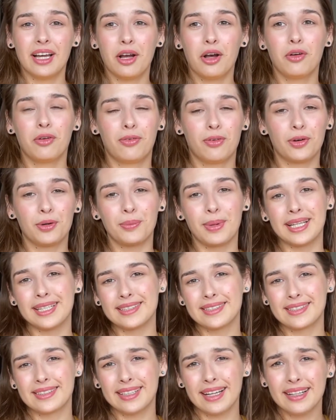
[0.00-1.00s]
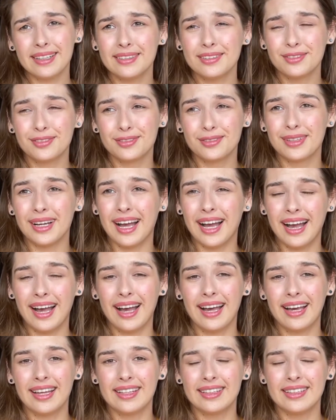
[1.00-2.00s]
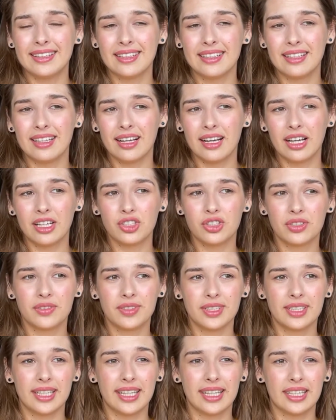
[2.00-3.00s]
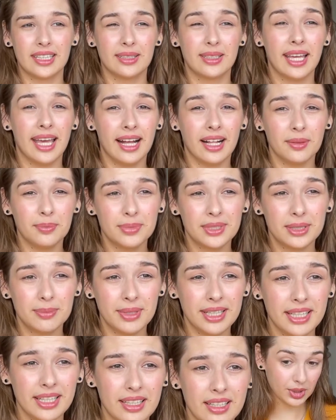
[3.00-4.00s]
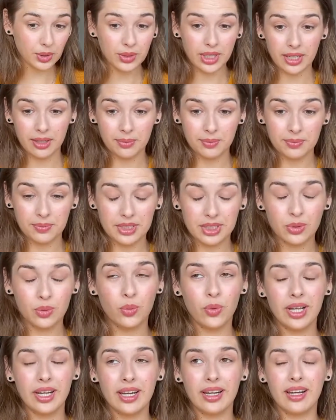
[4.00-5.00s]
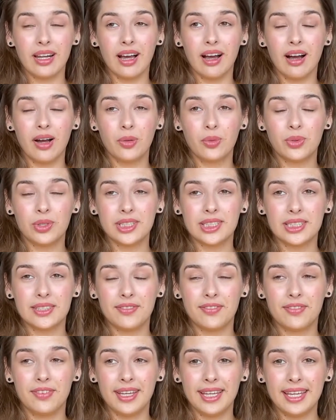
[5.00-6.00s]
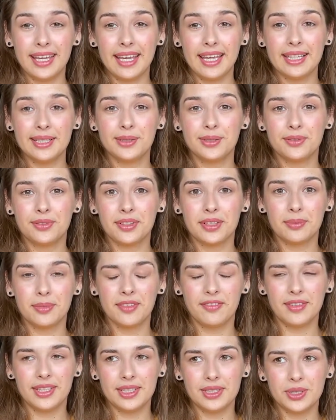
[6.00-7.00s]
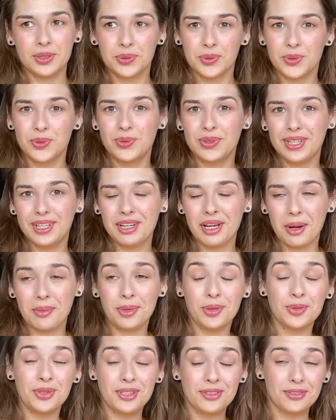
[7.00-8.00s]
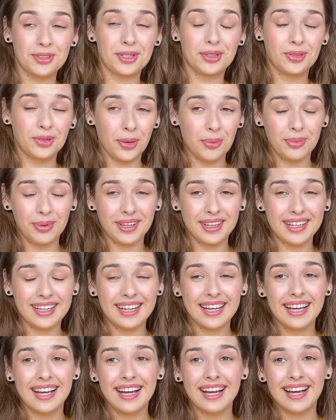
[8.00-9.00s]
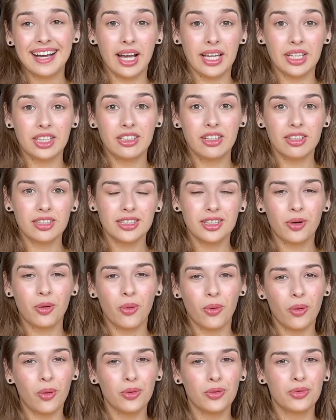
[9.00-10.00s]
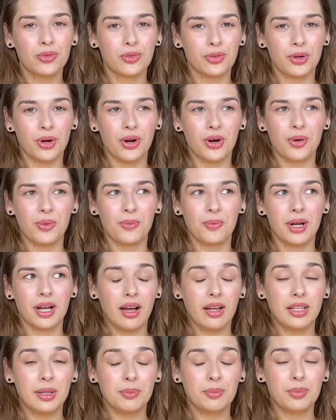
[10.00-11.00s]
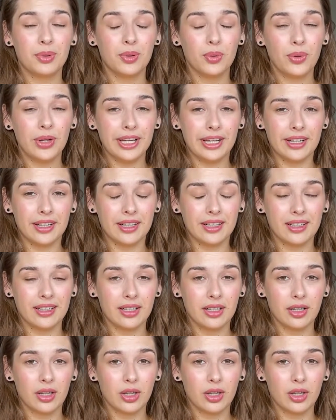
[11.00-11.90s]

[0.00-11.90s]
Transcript: for myself. And I just feel like it helps me. So yeah, so when I was thinking to film a video today about different topic, I got a call from an employer